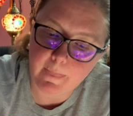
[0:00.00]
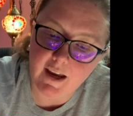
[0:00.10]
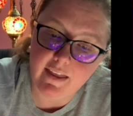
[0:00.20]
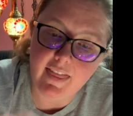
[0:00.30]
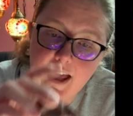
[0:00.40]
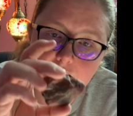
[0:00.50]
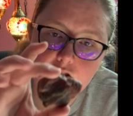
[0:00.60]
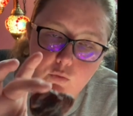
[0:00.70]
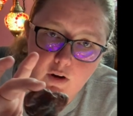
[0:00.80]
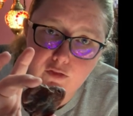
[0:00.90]
And that is
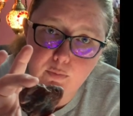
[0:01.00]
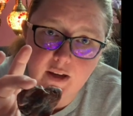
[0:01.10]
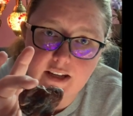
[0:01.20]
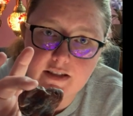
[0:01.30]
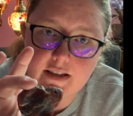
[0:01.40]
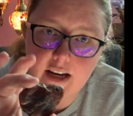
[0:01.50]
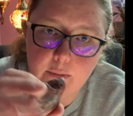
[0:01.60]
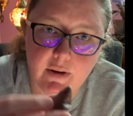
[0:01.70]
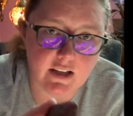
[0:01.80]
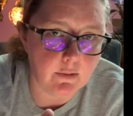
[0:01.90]
a rough piece that I
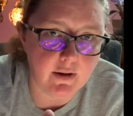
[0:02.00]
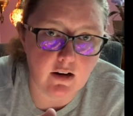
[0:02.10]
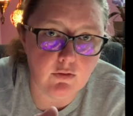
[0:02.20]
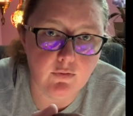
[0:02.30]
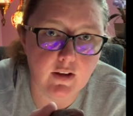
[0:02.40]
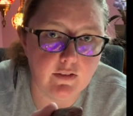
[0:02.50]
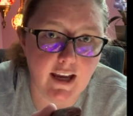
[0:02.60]
picked up out of the field.